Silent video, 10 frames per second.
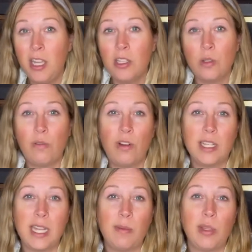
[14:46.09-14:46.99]
So for
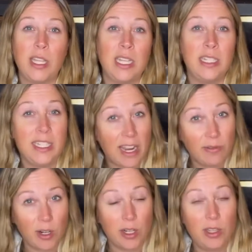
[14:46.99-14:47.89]
example, in
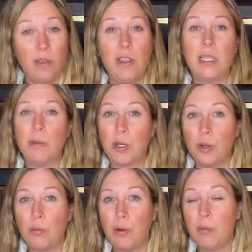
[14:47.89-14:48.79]
Denver, the Facebook
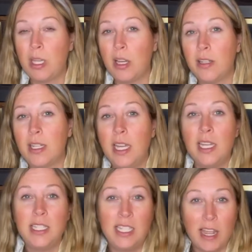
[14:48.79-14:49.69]
group would be called
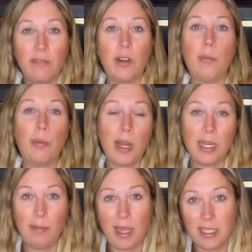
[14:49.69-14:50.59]
Denver Brand
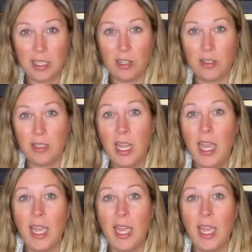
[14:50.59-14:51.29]
Ambassadors.